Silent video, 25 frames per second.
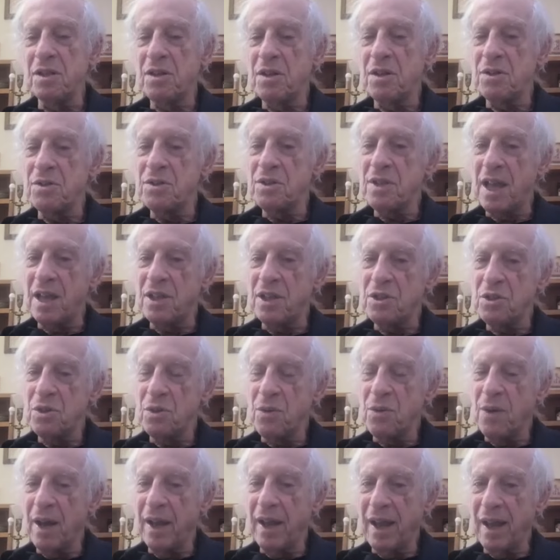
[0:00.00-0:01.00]
because that's
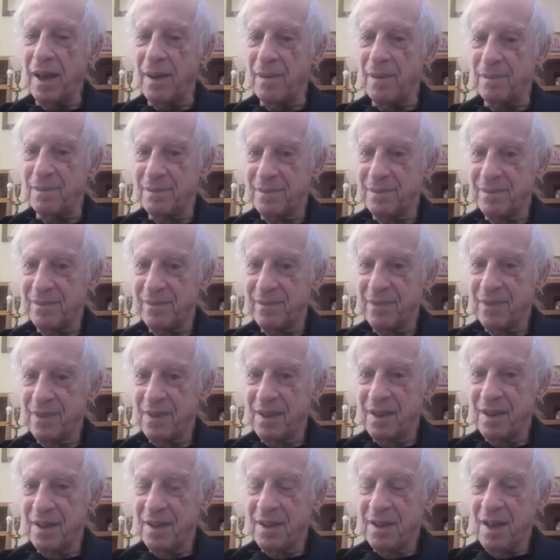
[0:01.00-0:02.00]
who I am.
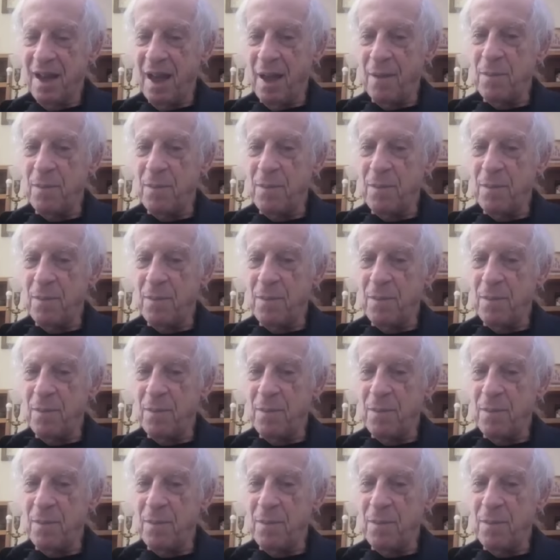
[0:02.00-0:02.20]
Mm-hmm.